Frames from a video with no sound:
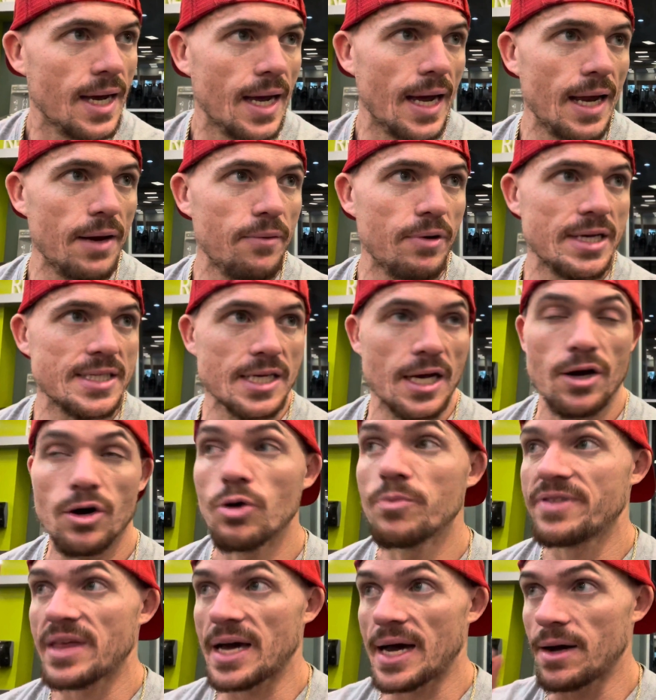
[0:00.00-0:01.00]
anyways, I
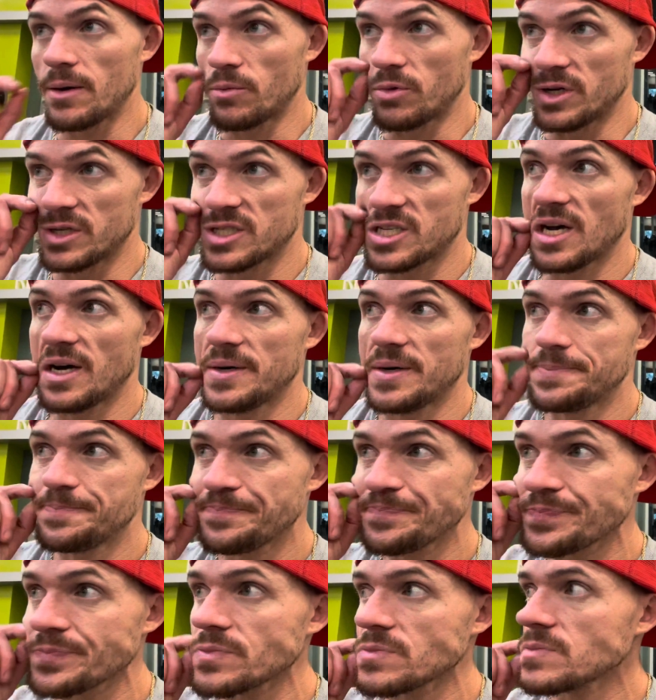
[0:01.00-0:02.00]
hope that was
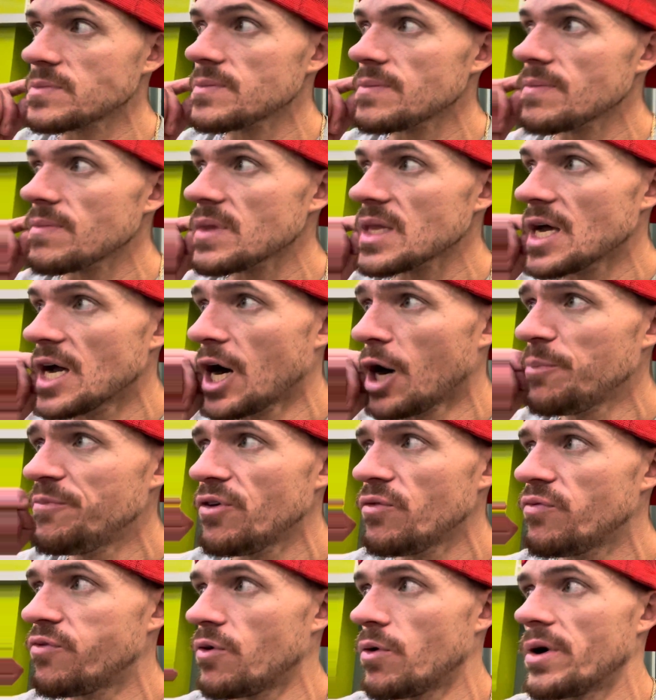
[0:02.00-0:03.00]

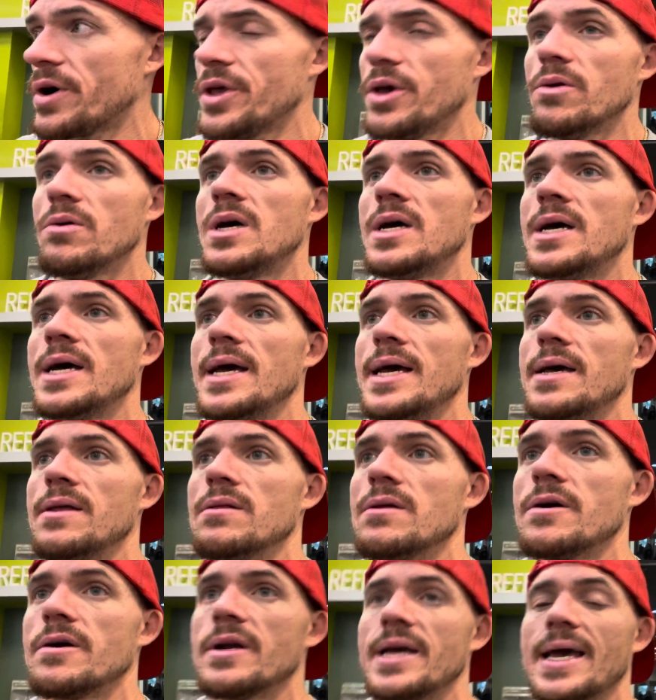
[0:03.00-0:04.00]
helpful for you in
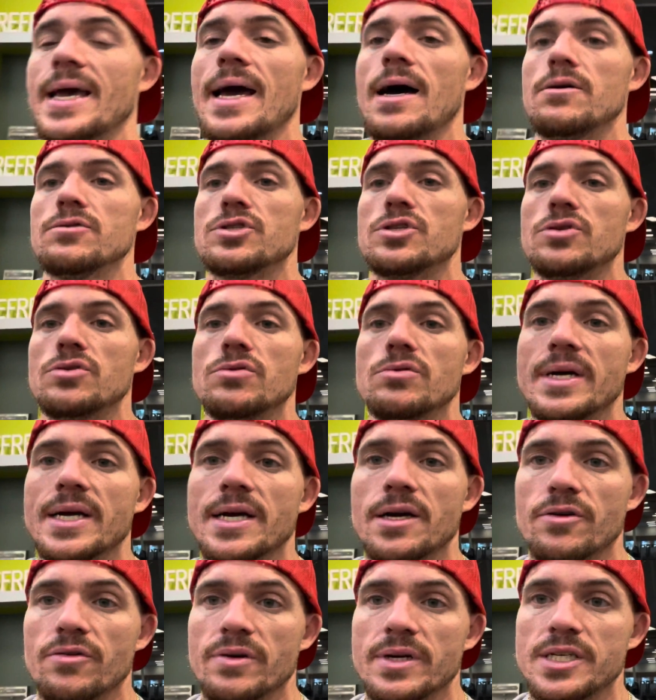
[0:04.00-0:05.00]
learning how to
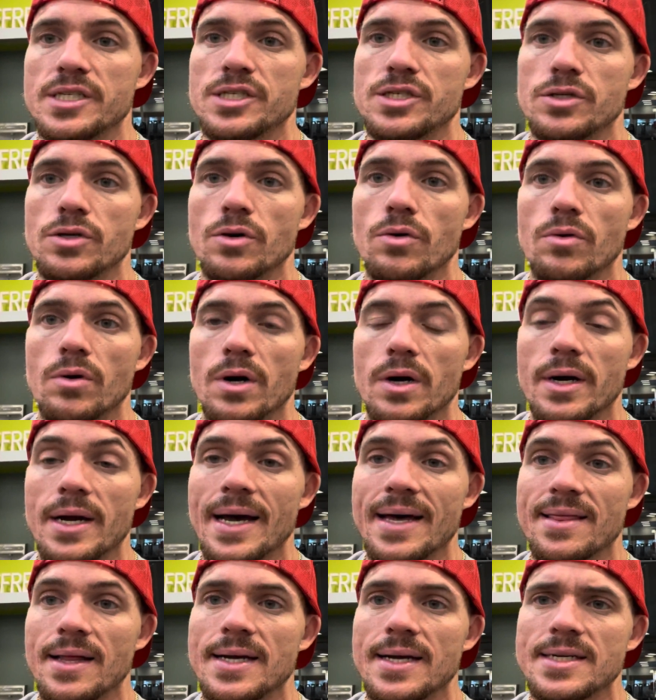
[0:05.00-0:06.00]
increase your
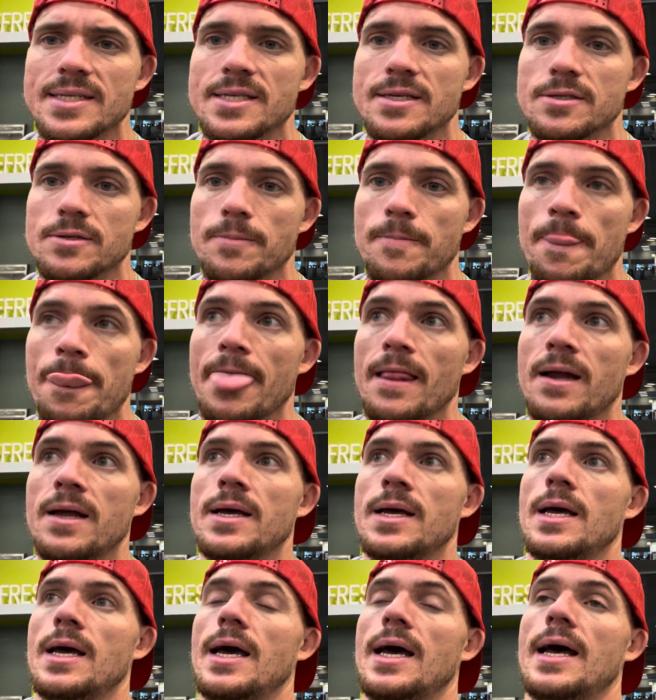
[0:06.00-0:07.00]
athleticism
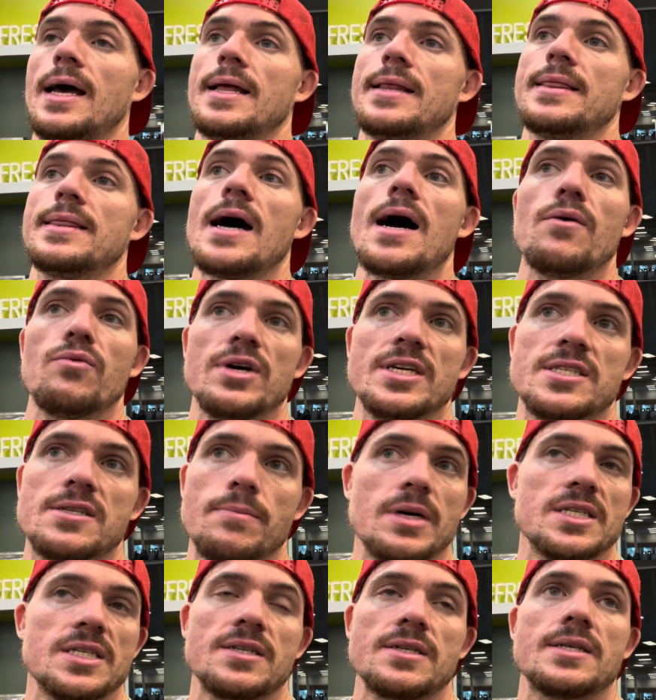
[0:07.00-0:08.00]
and not waste a
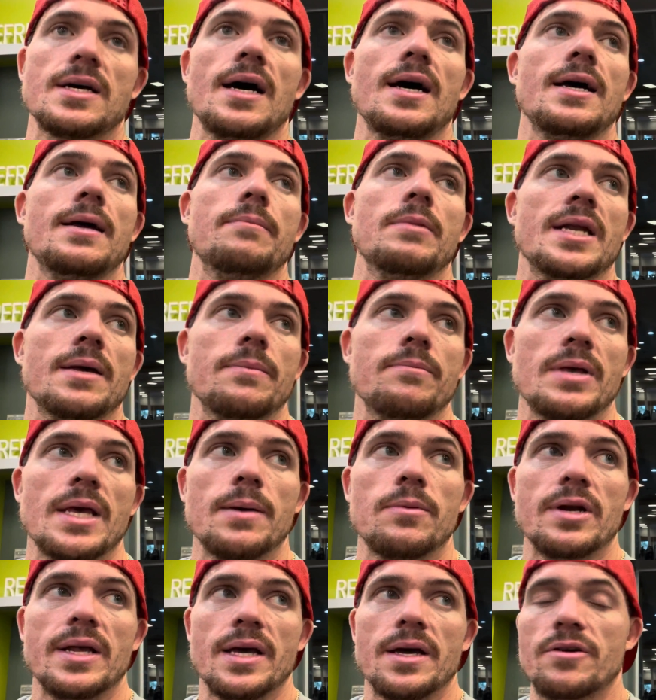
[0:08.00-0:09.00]
bunch of time, and then be
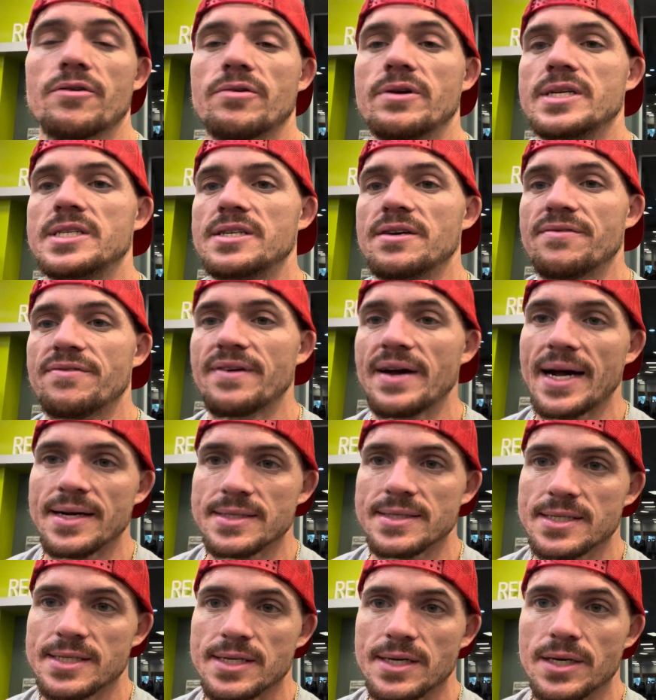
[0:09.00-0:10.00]
able to increase it
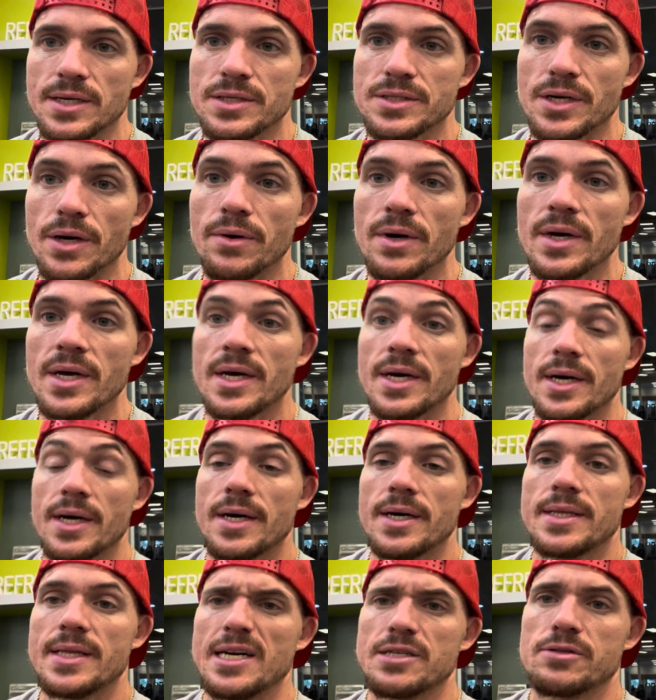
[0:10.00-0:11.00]
fast. So
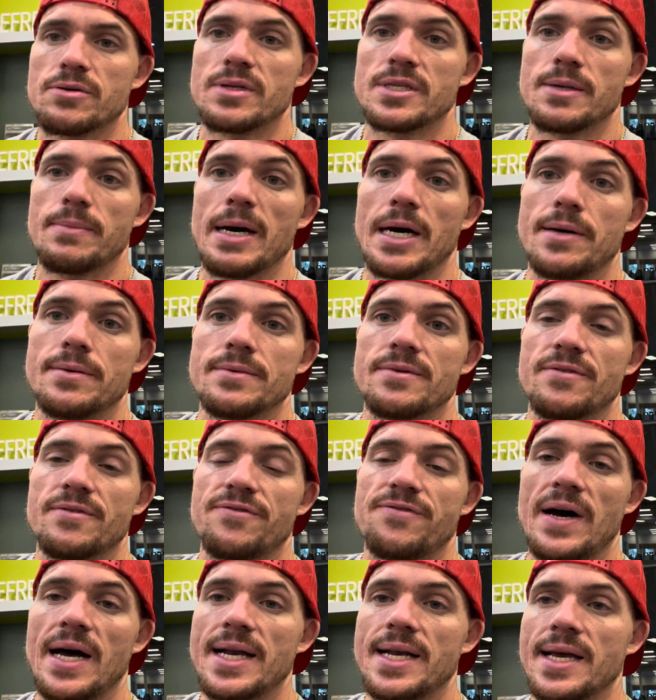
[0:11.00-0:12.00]
that's what it's about,
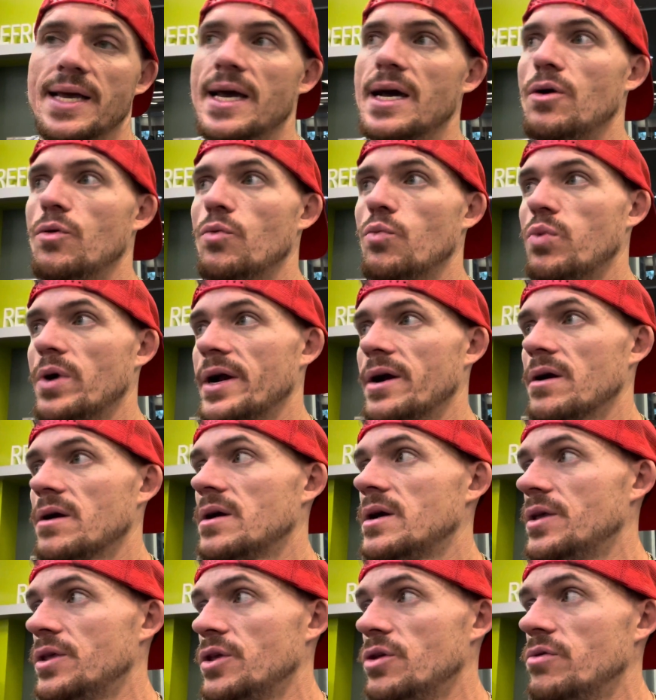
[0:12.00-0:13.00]
finding out where
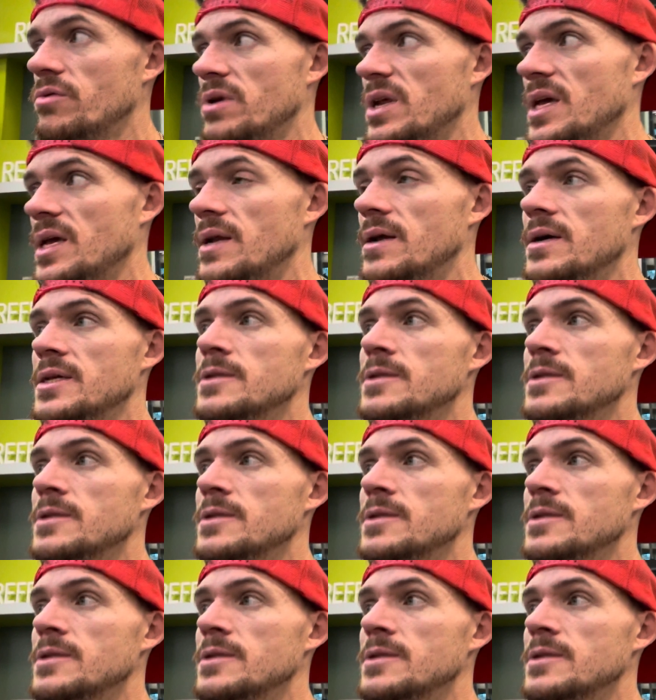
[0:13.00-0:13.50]
you need,